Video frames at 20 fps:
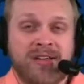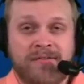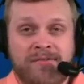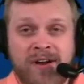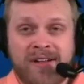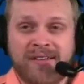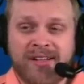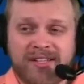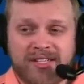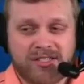and
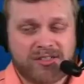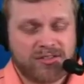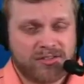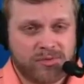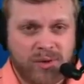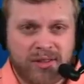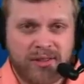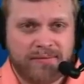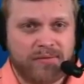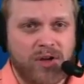frankly, it's
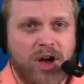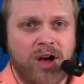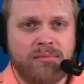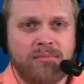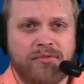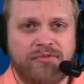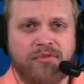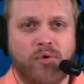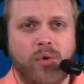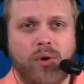the way they've gone
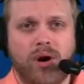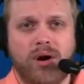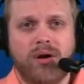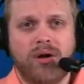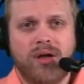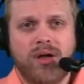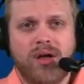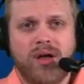before.